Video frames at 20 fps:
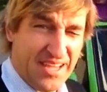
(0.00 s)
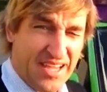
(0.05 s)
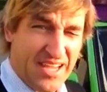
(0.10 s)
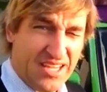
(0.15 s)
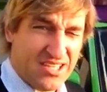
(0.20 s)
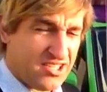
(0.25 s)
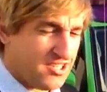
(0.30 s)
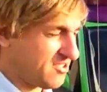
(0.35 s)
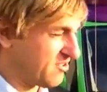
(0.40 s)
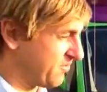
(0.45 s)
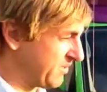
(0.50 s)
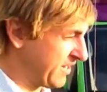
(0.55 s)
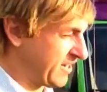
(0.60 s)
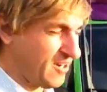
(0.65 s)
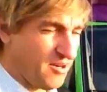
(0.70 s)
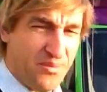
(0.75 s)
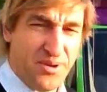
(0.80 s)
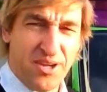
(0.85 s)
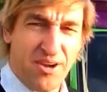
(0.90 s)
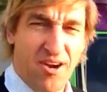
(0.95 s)
And so we,
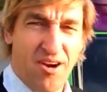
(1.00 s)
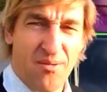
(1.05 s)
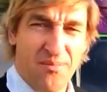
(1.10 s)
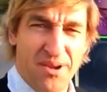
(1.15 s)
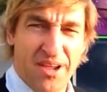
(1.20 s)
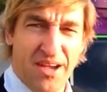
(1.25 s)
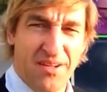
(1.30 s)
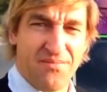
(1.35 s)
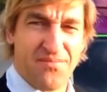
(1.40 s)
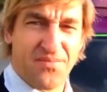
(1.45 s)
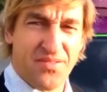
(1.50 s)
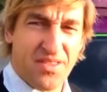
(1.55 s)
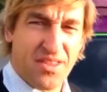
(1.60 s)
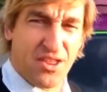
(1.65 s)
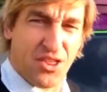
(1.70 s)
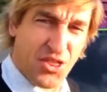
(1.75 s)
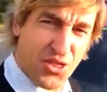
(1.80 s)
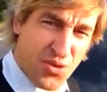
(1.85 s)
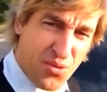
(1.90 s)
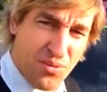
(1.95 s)
here we are, man.
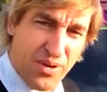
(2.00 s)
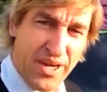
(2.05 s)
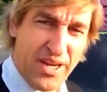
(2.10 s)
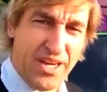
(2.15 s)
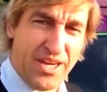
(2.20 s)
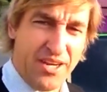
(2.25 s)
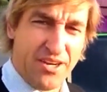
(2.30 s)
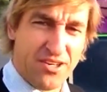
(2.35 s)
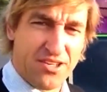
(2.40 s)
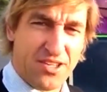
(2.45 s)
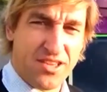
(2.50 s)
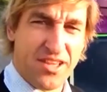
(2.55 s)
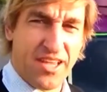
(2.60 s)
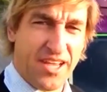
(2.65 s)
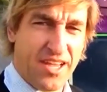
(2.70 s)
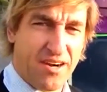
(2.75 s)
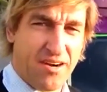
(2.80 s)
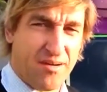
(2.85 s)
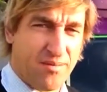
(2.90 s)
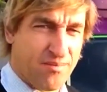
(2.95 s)
Three years
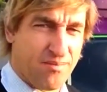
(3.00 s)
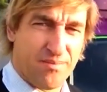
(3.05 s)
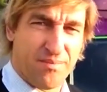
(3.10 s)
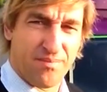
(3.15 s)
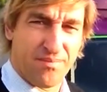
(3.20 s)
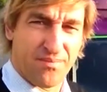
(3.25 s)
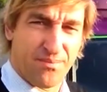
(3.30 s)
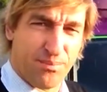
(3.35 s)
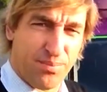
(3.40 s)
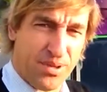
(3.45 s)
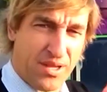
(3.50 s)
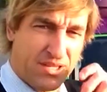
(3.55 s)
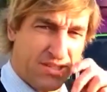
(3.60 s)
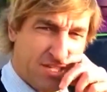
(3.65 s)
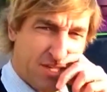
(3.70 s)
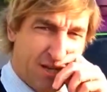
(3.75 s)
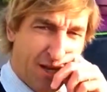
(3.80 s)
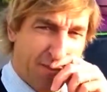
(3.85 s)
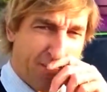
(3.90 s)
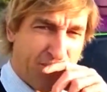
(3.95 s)
later,
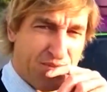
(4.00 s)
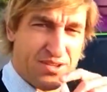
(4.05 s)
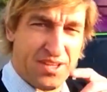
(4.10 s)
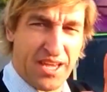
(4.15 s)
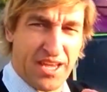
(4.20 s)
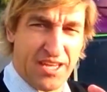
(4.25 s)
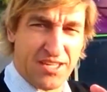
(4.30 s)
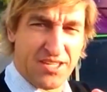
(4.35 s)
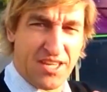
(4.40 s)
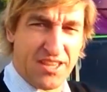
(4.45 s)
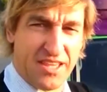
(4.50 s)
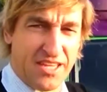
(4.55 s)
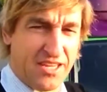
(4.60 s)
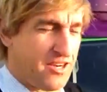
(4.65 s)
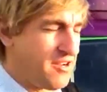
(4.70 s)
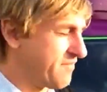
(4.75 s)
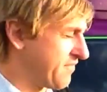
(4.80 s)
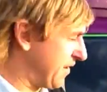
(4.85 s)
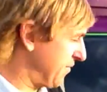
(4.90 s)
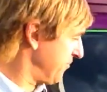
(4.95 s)
plus a couple days. I think
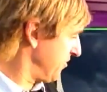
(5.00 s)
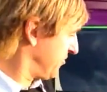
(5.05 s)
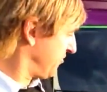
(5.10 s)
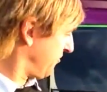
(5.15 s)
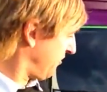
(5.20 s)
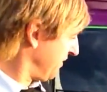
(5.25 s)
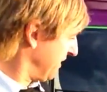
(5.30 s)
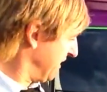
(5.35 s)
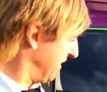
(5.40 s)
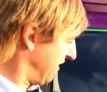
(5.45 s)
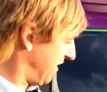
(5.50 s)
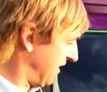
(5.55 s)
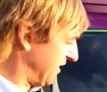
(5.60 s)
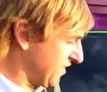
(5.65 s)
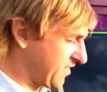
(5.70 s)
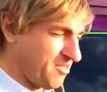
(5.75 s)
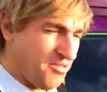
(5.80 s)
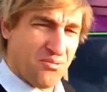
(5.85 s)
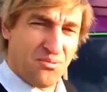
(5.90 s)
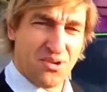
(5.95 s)
November
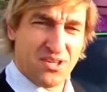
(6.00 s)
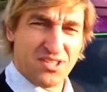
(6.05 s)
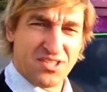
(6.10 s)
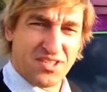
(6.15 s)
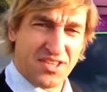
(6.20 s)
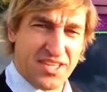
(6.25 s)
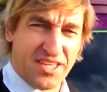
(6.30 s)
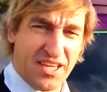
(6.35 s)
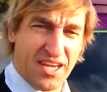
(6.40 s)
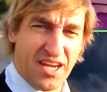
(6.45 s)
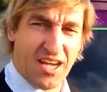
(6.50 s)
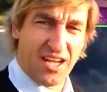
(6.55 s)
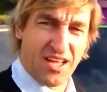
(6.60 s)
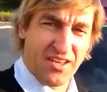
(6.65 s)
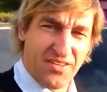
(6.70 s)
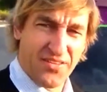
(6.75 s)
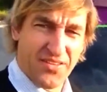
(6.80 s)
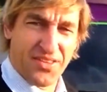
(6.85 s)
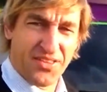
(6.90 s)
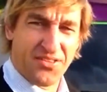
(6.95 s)
29th was the uh,
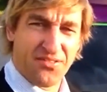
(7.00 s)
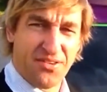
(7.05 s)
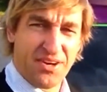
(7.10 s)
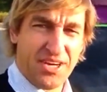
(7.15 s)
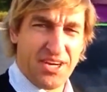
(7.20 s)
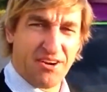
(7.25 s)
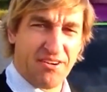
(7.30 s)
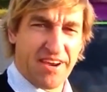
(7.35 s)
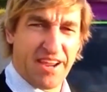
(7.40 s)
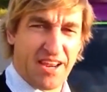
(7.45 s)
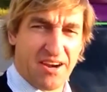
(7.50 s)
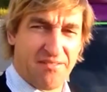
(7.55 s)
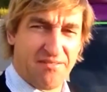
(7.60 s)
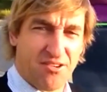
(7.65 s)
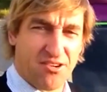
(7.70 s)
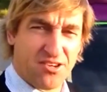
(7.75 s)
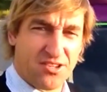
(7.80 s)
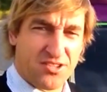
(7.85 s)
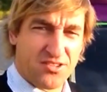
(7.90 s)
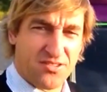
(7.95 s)
three year
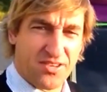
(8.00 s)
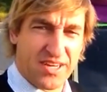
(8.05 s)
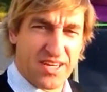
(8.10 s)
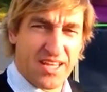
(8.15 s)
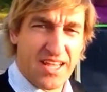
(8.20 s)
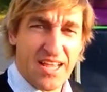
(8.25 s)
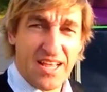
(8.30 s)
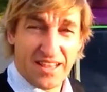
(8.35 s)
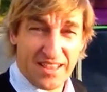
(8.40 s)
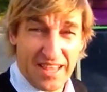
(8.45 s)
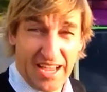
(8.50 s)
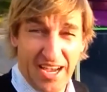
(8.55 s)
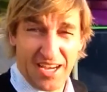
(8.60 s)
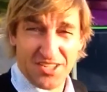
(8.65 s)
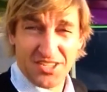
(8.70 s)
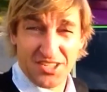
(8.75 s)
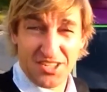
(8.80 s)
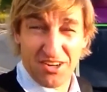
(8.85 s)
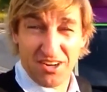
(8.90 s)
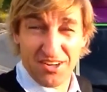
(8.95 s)
anniversary.
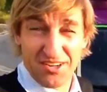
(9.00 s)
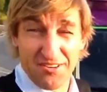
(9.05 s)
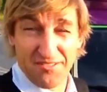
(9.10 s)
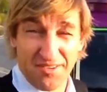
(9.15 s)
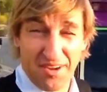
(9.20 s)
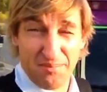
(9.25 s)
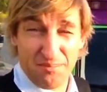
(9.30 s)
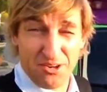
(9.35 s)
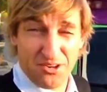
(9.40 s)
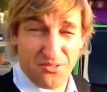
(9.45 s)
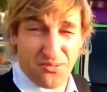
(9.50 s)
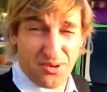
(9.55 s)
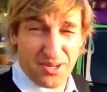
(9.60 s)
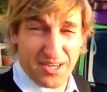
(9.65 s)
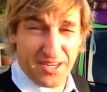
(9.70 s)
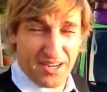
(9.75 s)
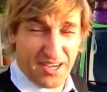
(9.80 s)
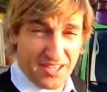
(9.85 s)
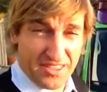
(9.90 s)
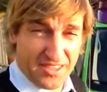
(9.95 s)
Last year on November
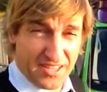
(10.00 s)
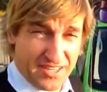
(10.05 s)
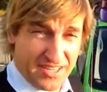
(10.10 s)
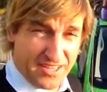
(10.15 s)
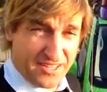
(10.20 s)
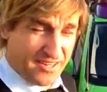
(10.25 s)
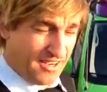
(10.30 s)
29th, I did